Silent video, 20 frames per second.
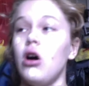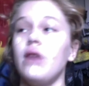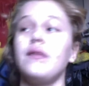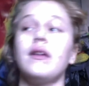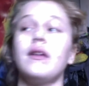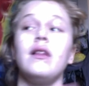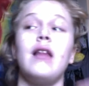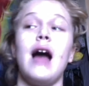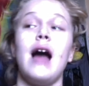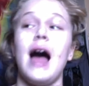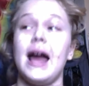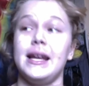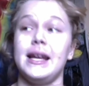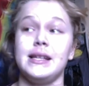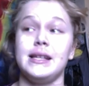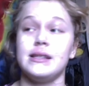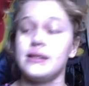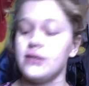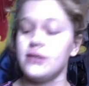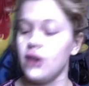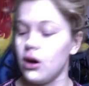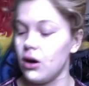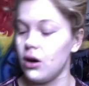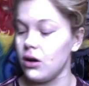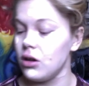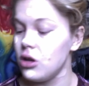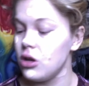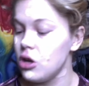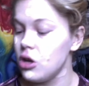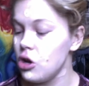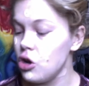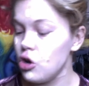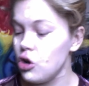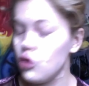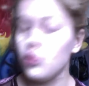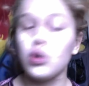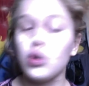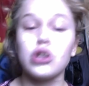lines, y'all, were